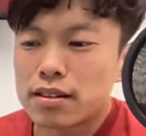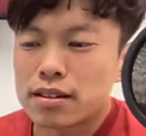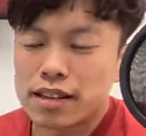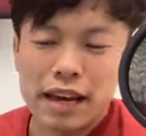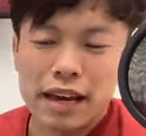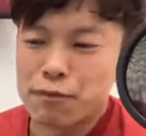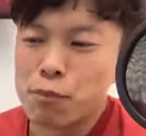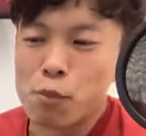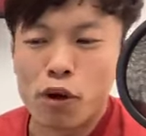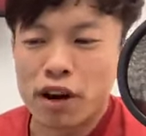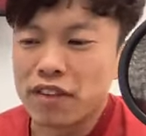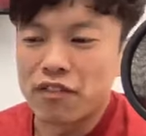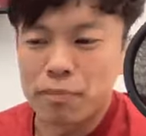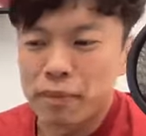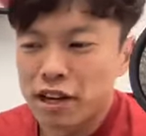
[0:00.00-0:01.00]
get more
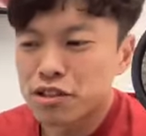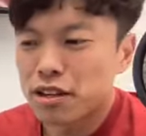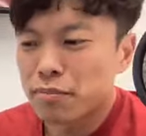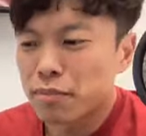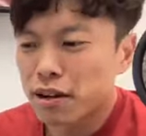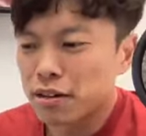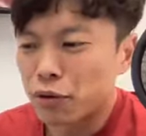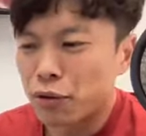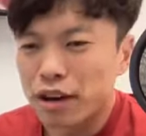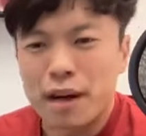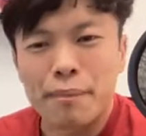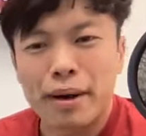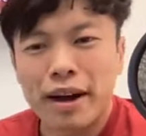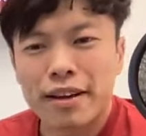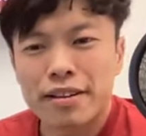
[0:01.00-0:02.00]
information about your
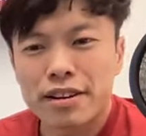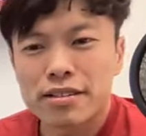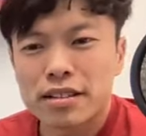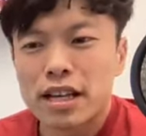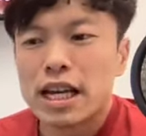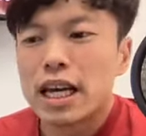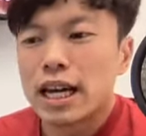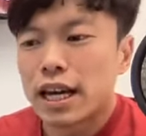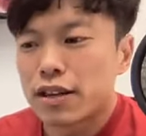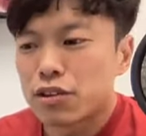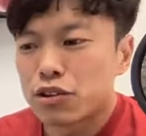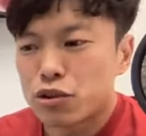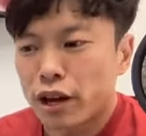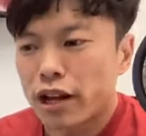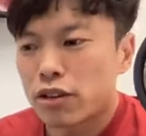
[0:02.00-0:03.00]
competitors and
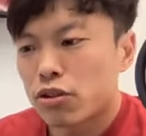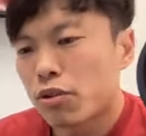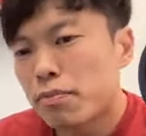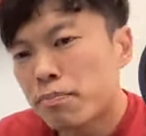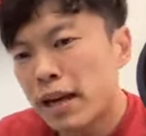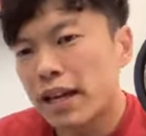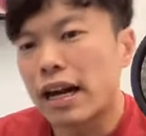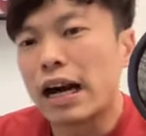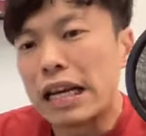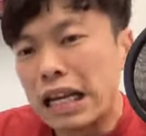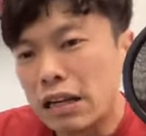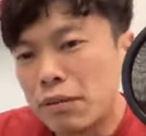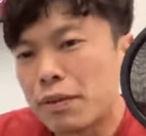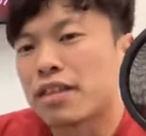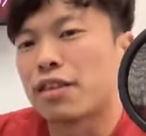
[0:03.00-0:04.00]
try to make a
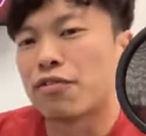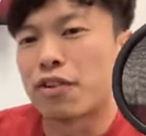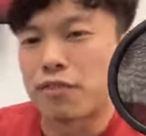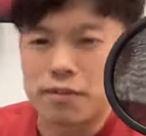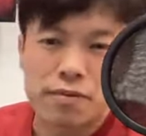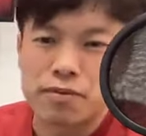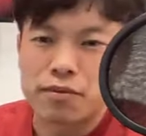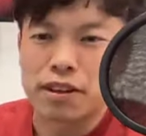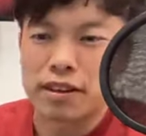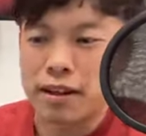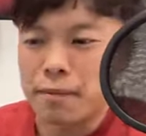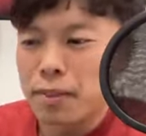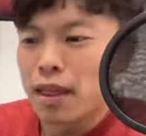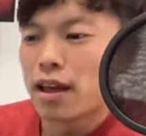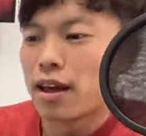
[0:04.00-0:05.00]
little bit different from them
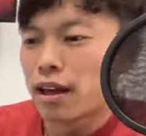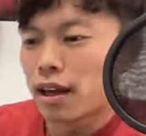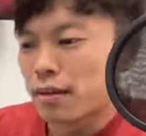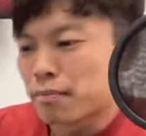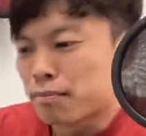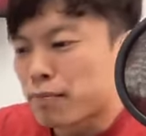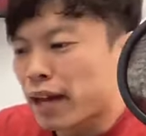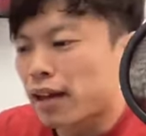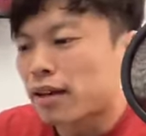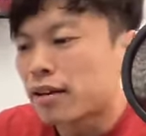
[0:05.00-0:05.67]
and make